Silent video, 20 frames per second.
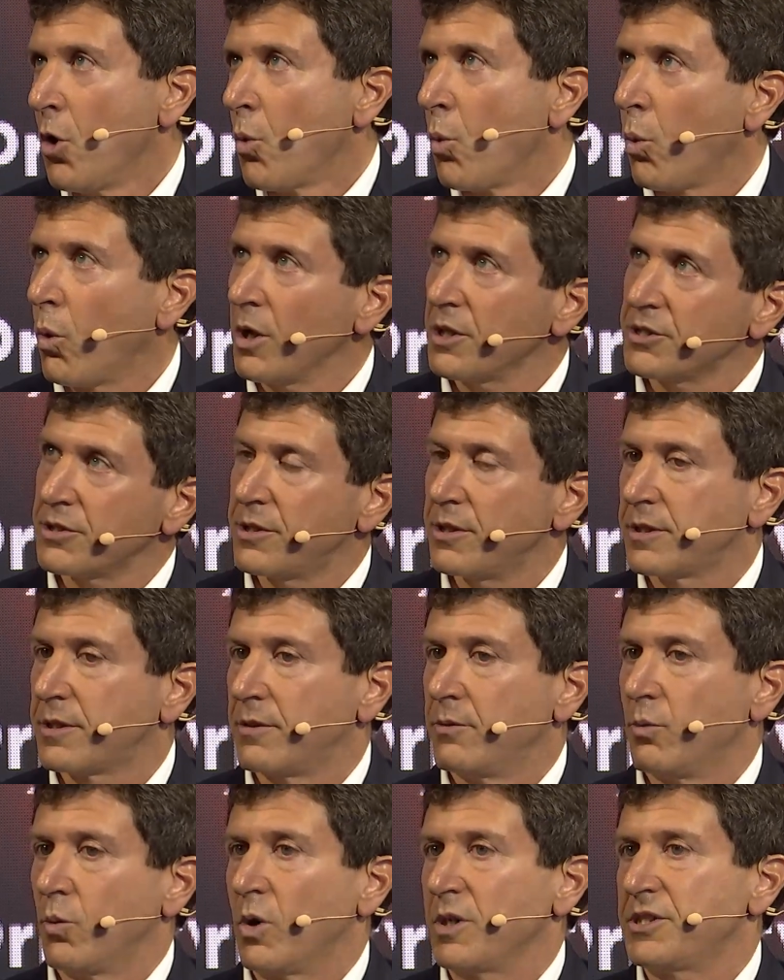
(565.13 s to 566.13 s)
What's the,
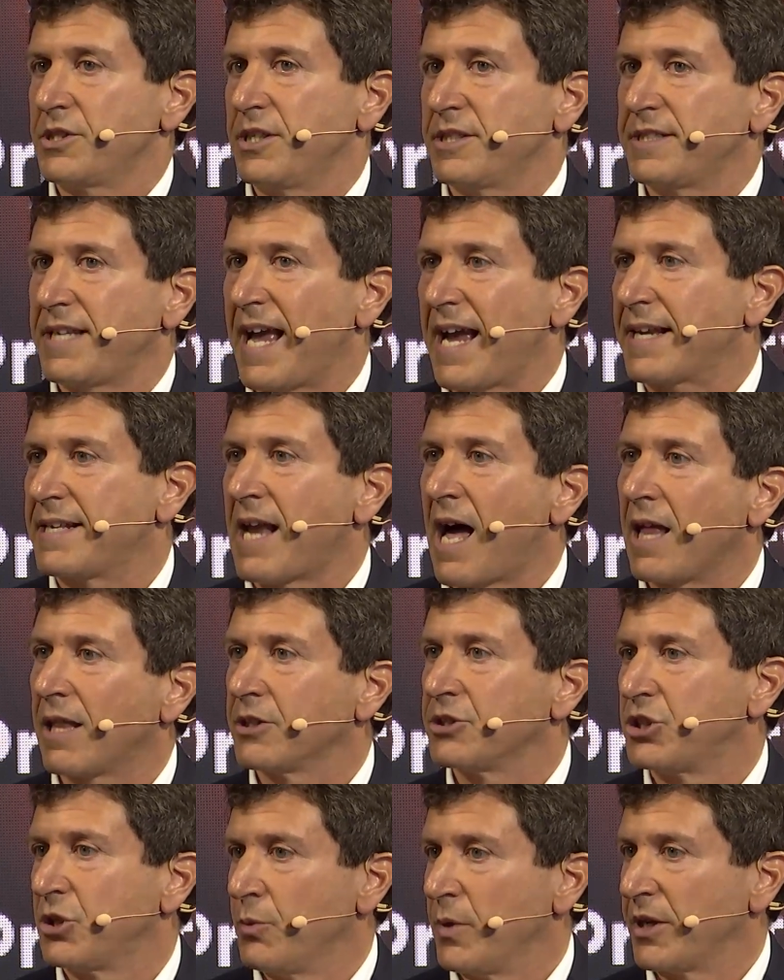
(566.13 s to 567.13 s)
what's the
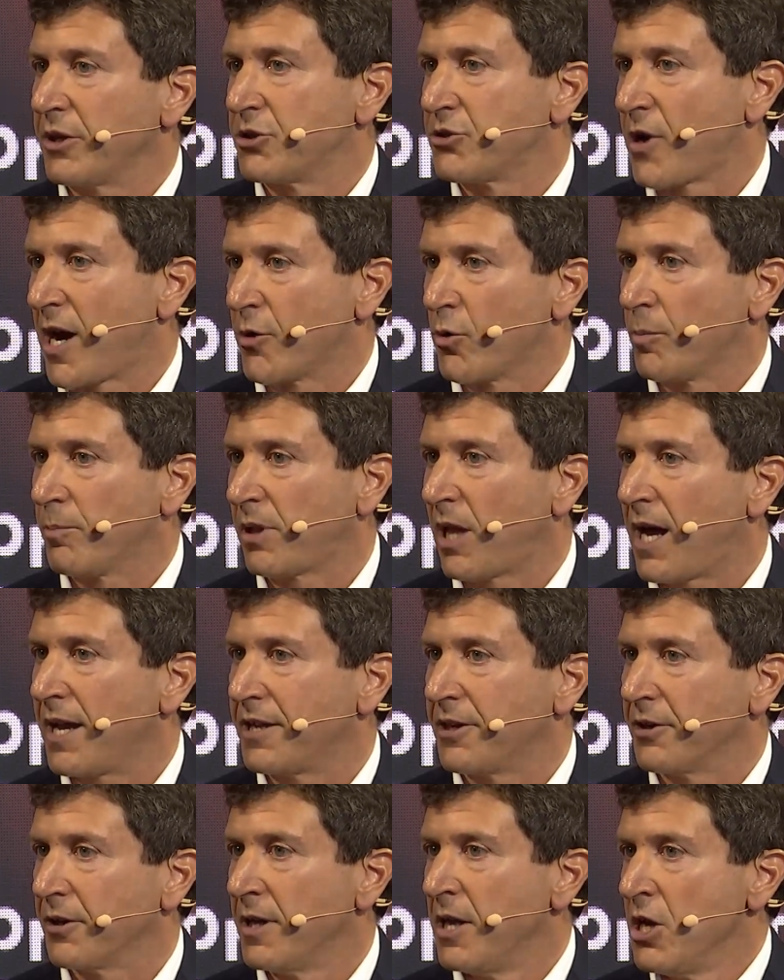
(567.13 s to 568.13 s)
technology we could try to
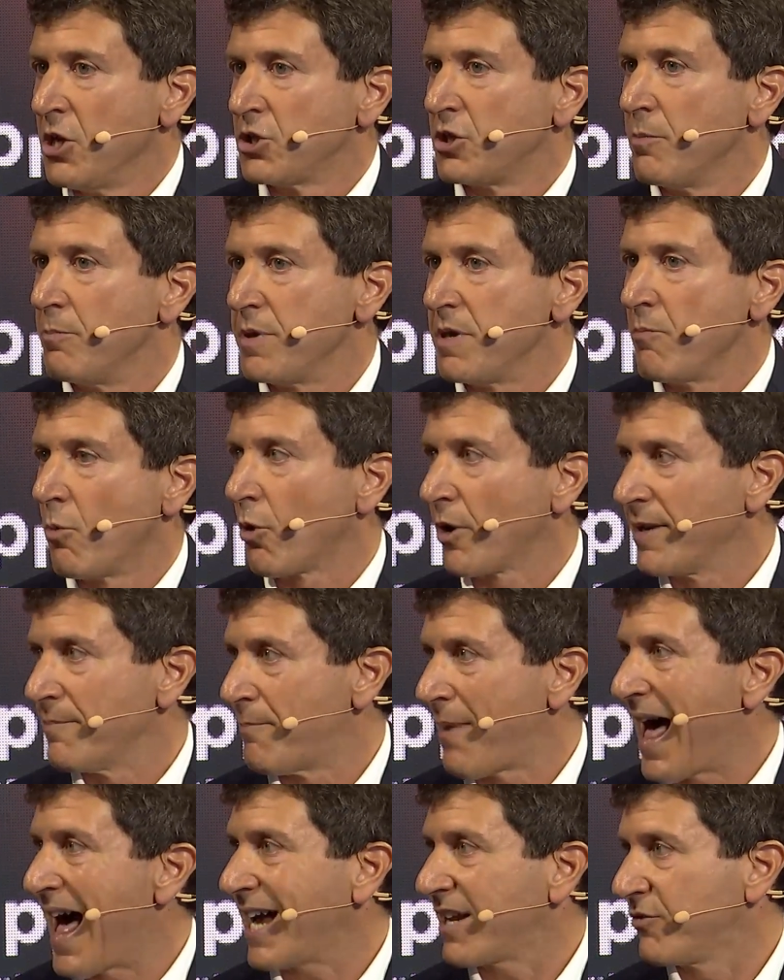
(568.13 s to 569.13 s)
apply here to be more
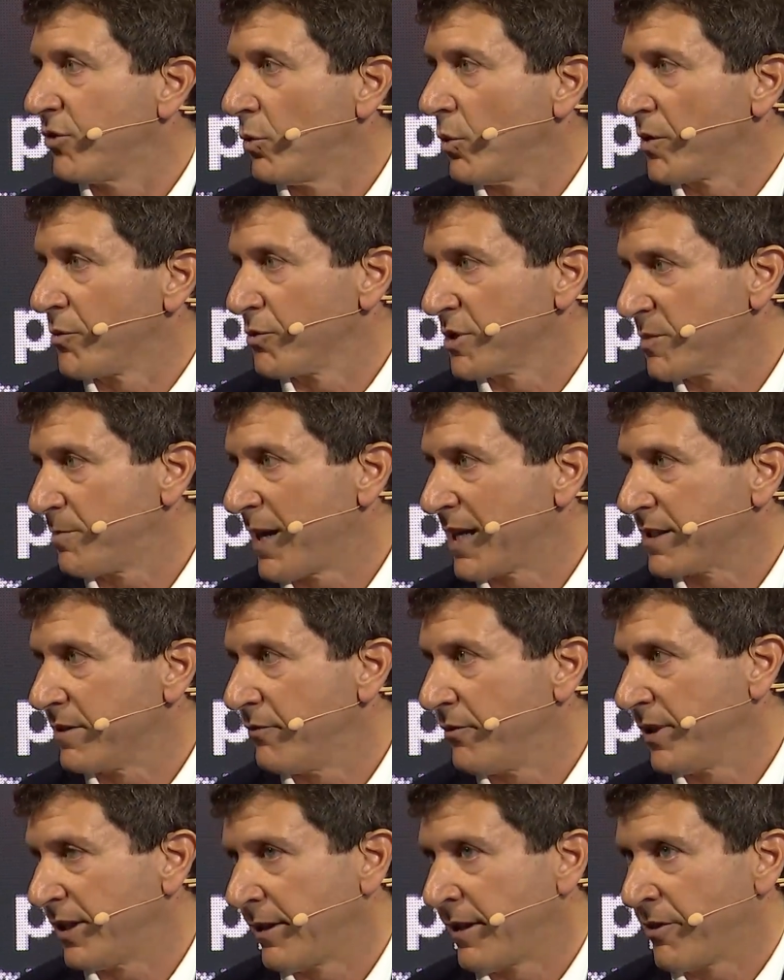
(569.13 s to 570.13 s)
impactful with respect
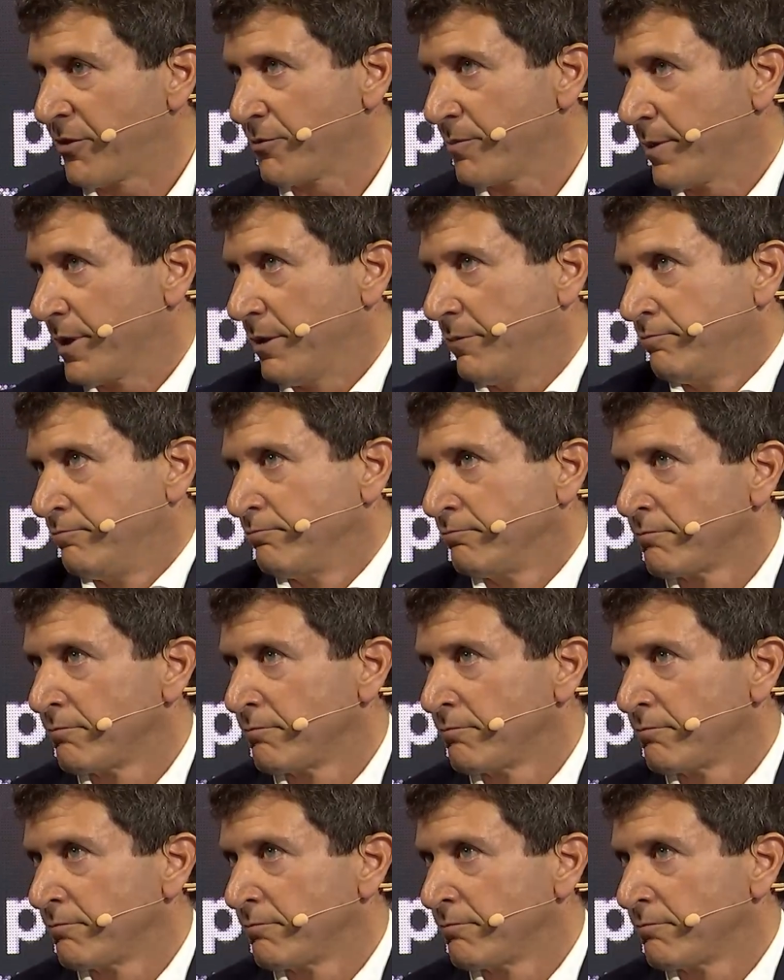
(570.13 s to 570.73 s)
to philanthropy?